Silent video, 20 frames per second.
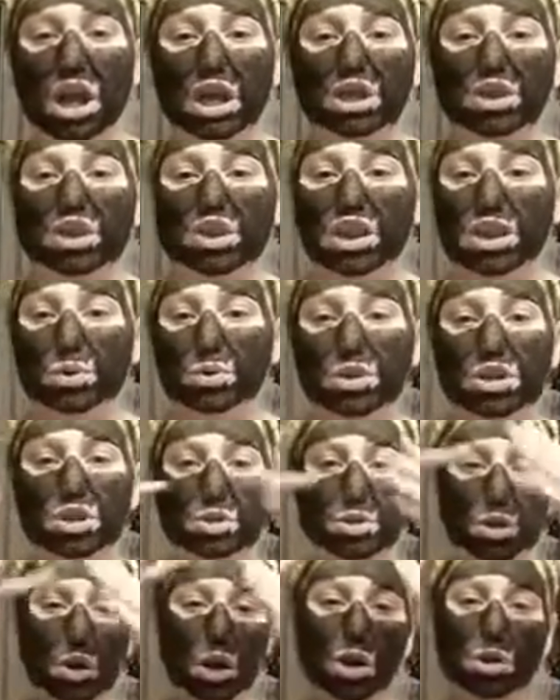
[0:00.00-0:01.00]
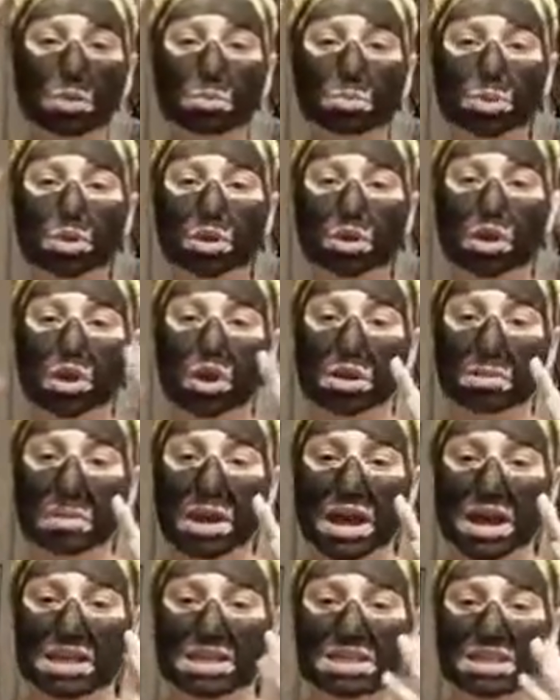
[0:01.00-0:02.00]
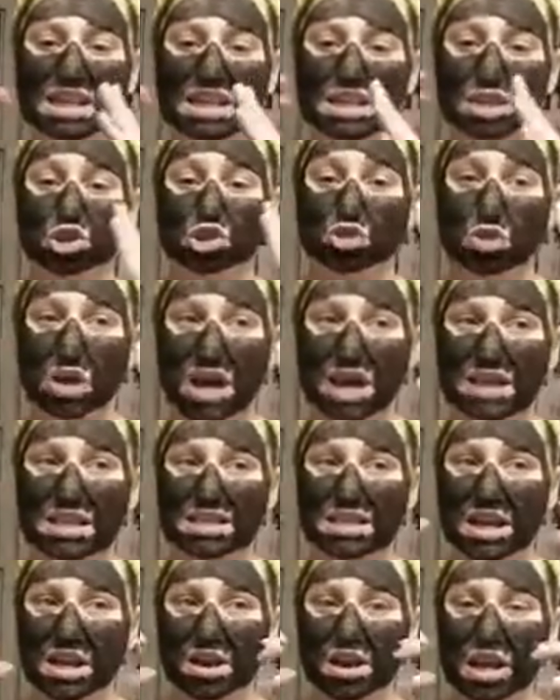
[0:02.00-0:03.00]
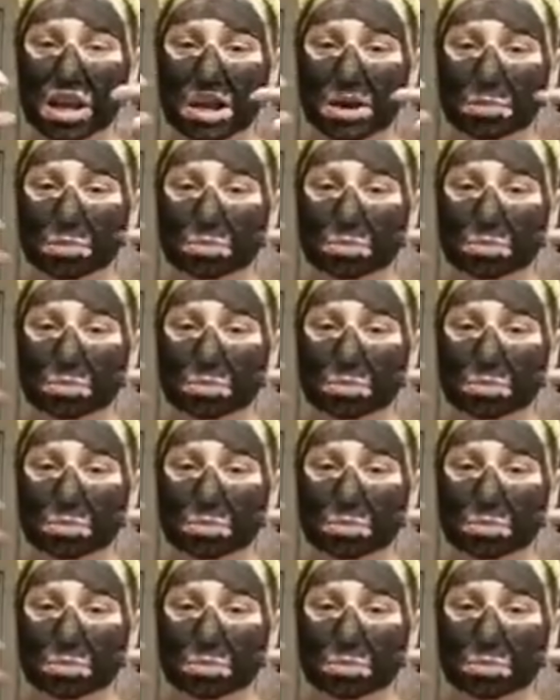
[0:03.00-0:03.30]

you know, like when you put on a mask and it dries, how it kind